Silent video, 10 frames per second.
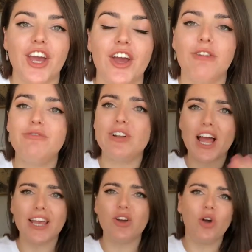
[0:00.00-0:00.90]
I feel
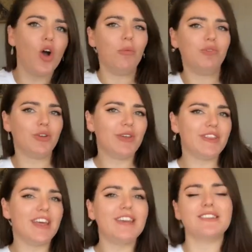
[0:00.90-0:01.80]
like I'm doing
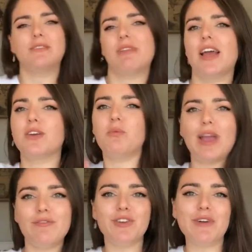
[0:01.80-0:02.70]
this and I'm like
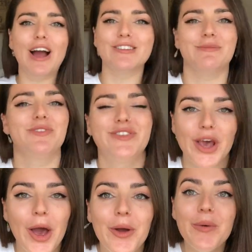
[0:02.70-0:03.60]
waving around because I'm
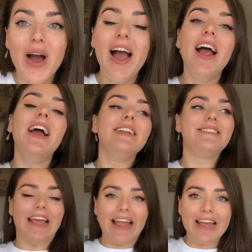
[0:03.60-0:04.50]
so
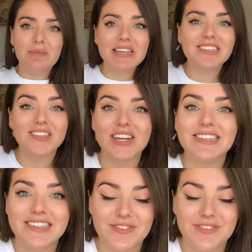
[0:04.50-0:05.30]
damn excited